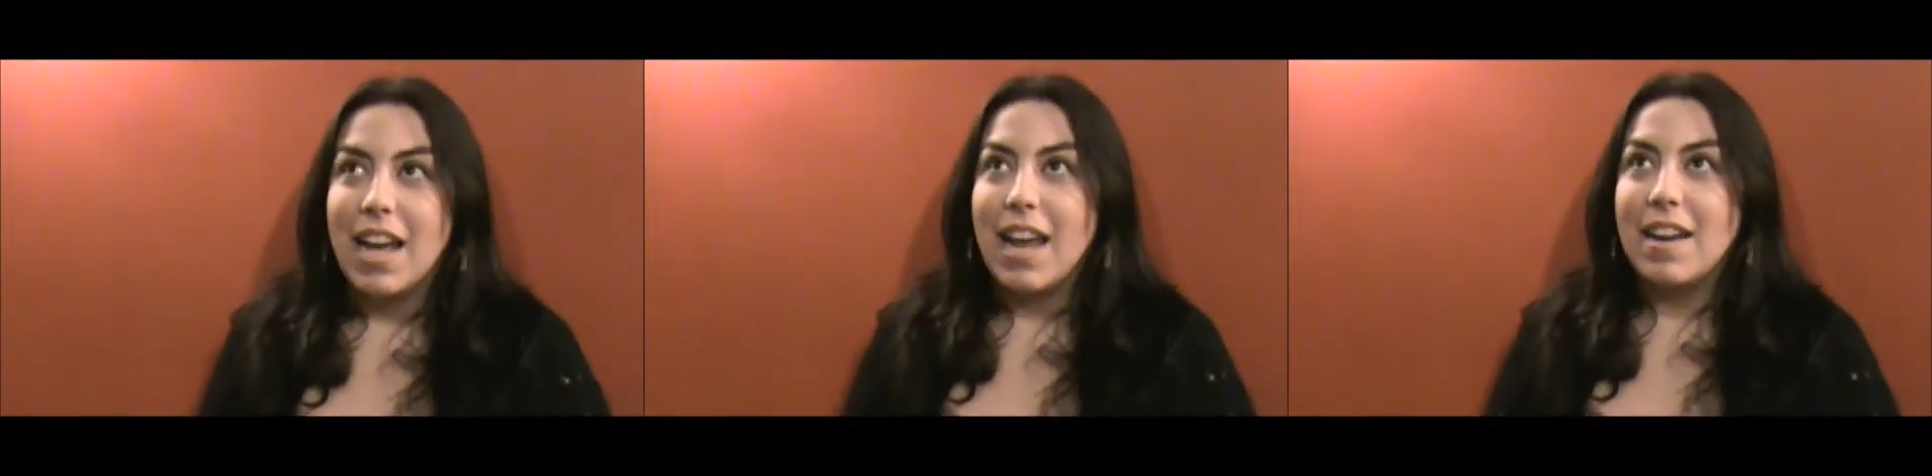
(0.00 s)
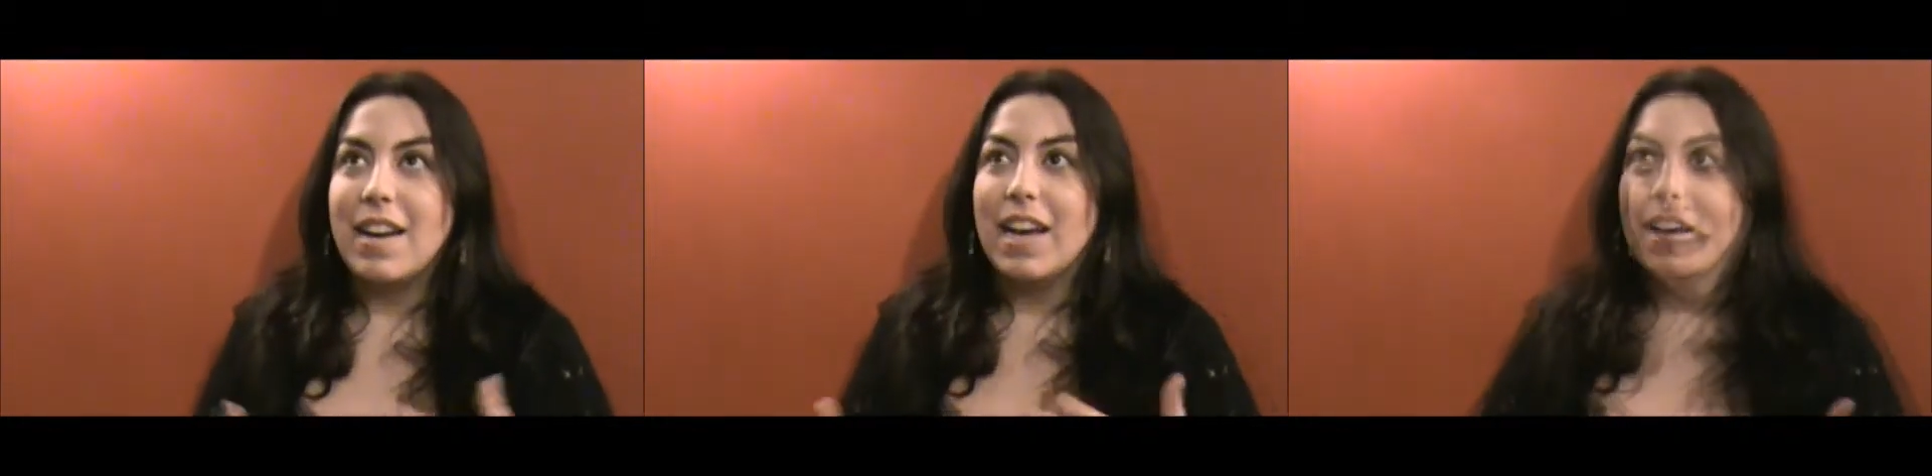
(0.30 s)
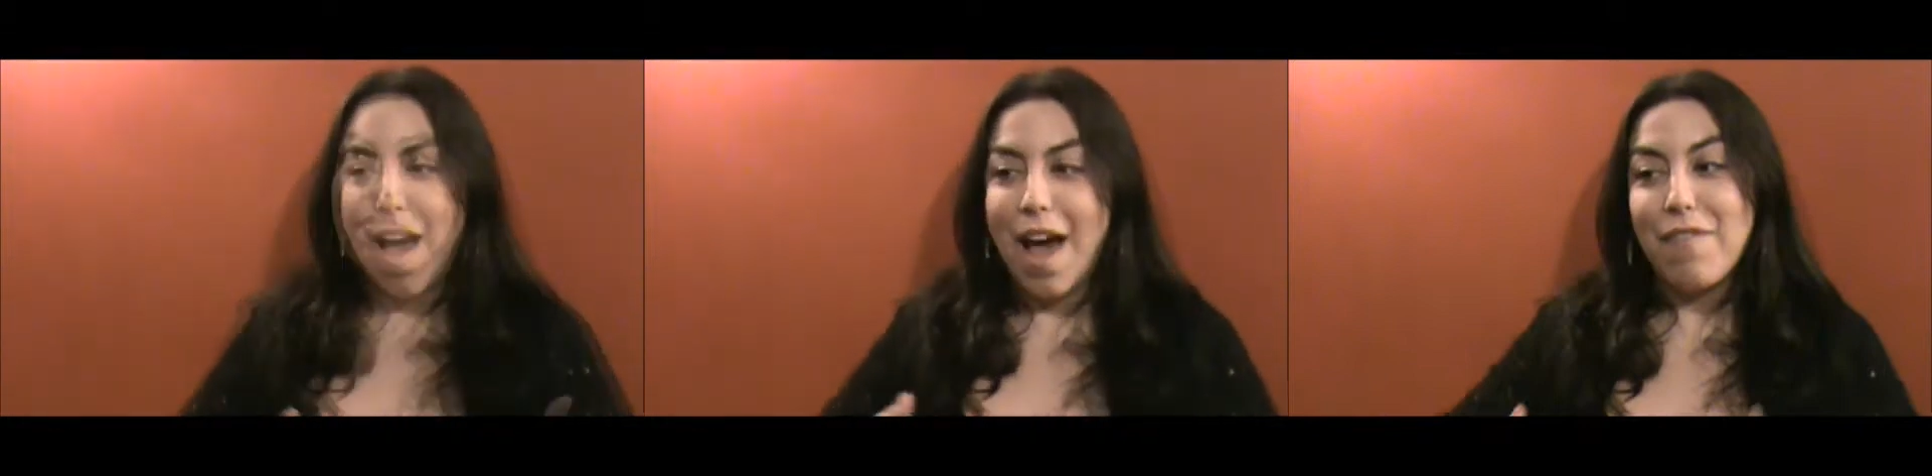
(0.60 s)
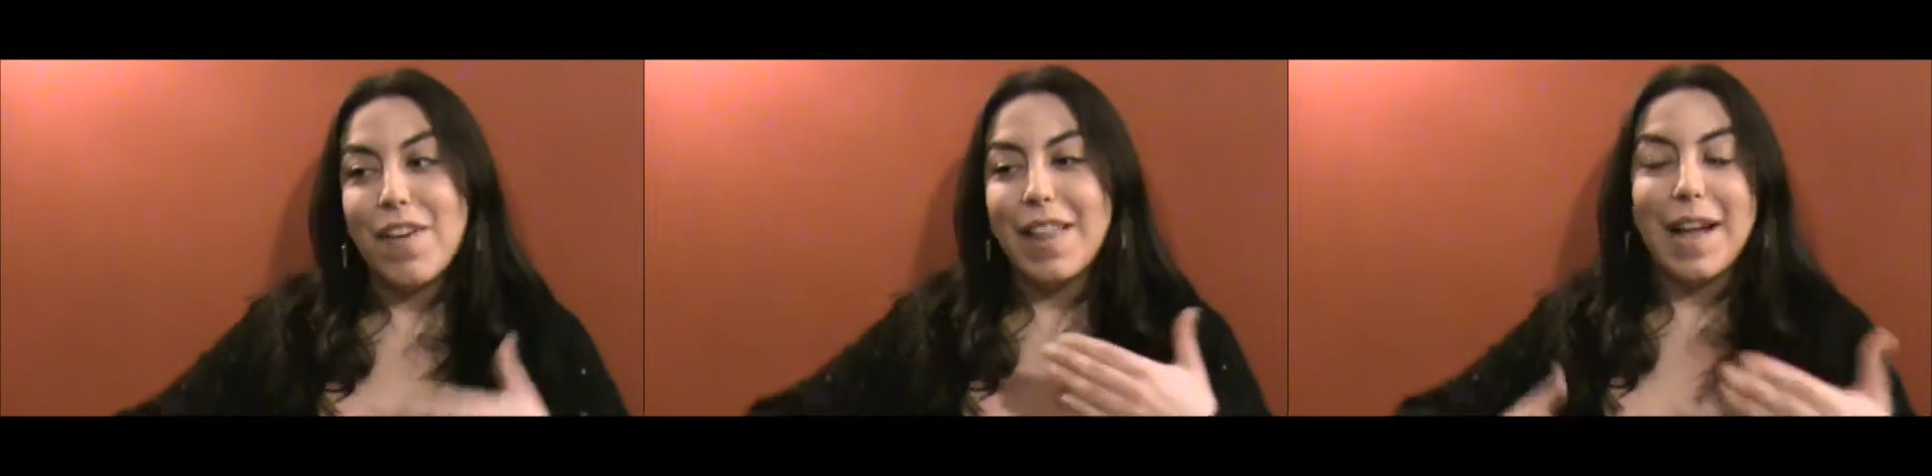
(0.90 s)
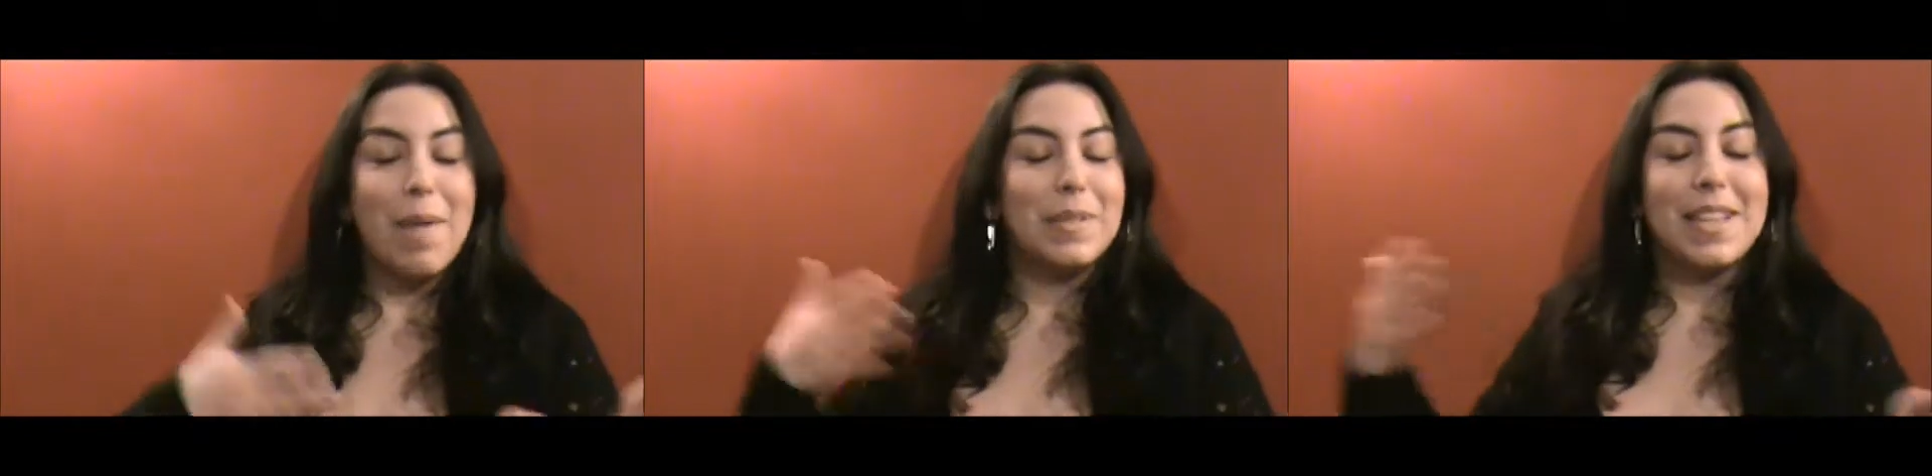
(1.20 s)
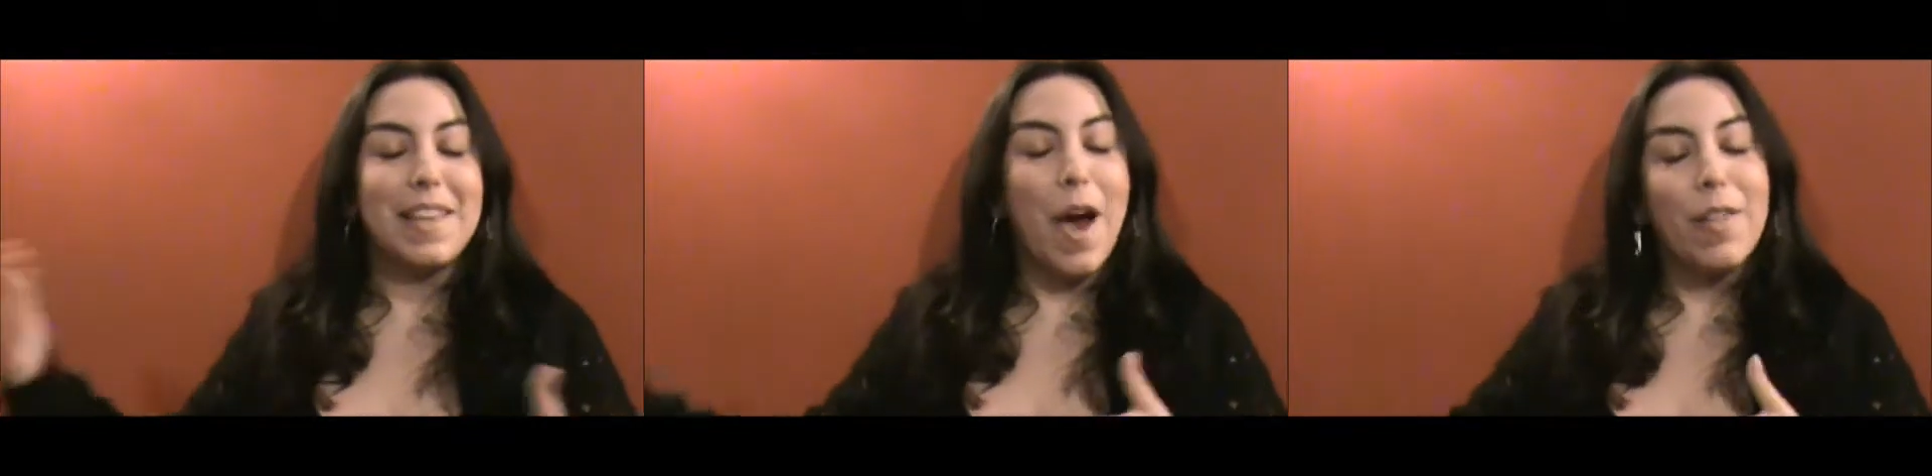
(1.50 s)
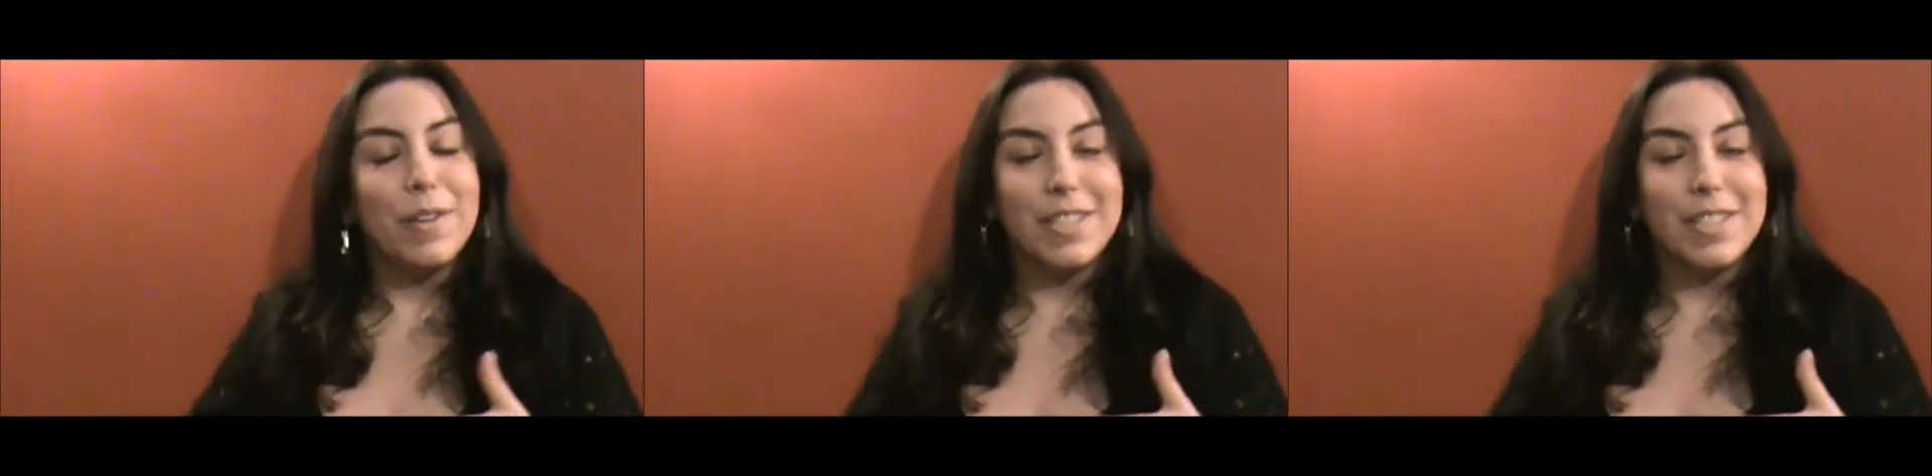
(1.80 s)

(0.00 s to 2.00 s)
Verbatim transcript: and I felt like I was on the other